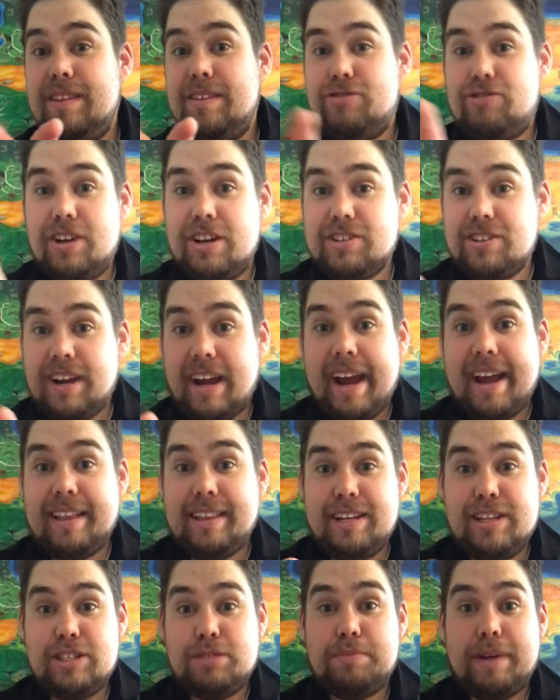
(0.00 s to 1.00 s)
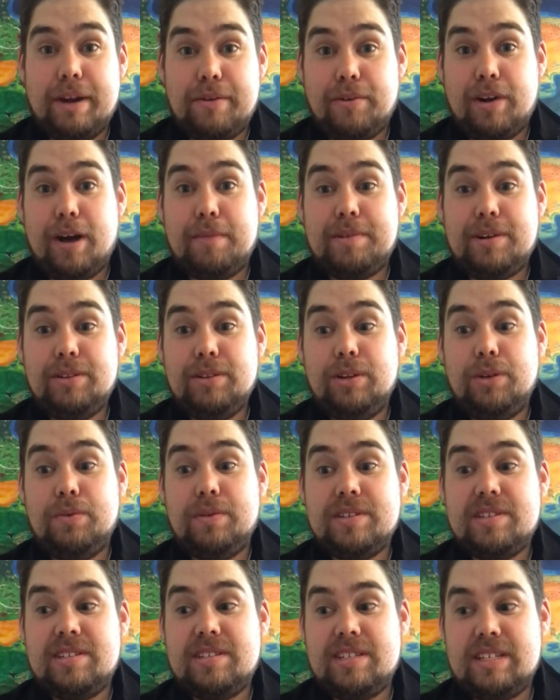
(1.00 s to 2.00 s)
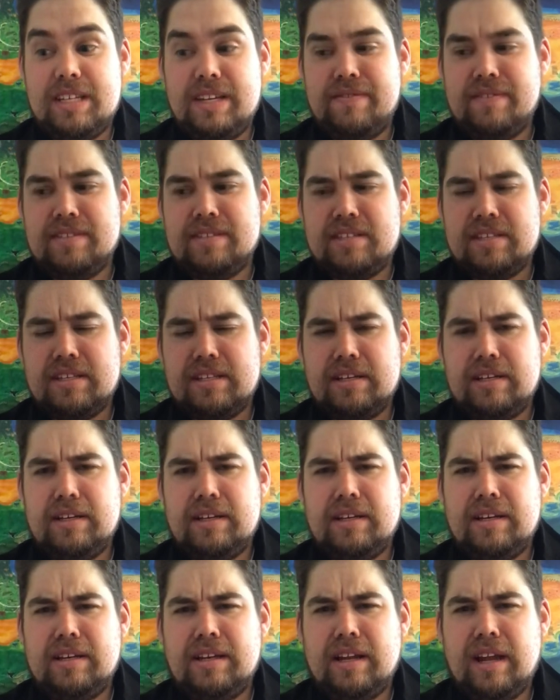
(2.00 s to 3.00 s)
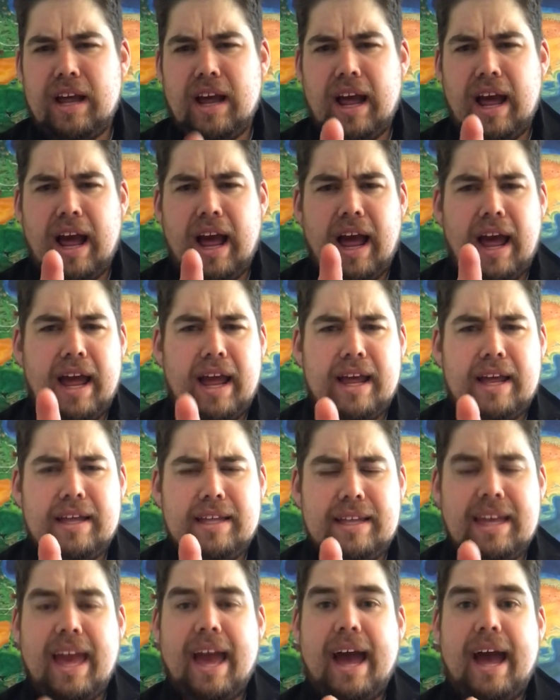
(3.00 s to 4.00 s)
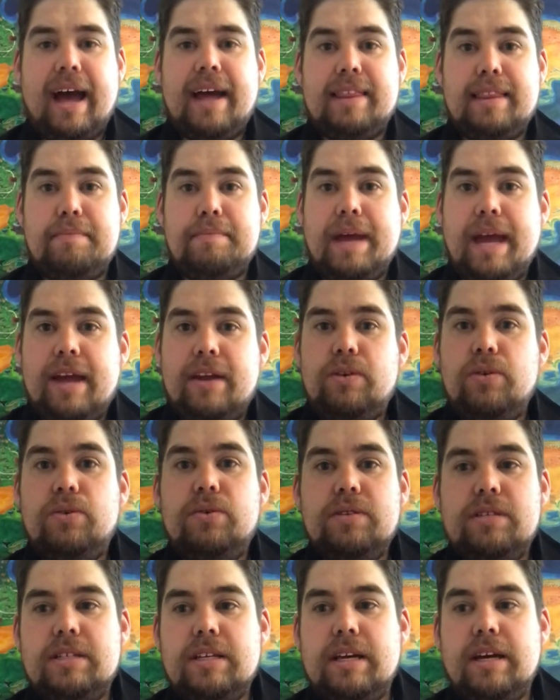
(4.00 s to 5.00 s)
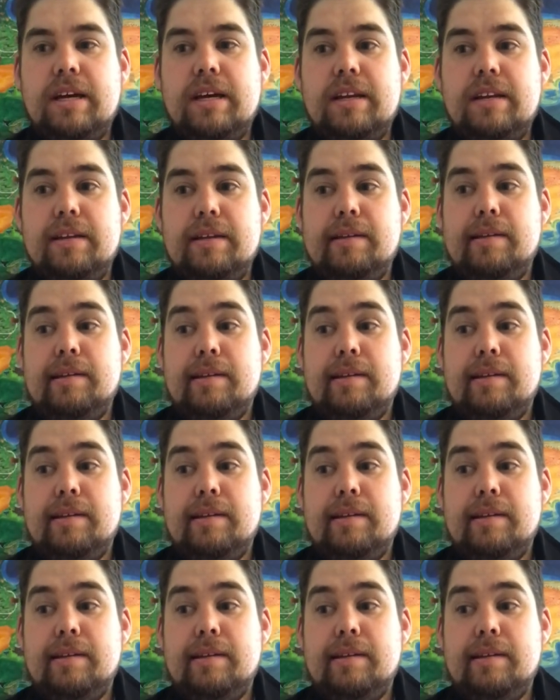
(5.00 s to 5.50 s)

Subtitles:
Treasure Island is by Robert Lewis Stevenson. The man who did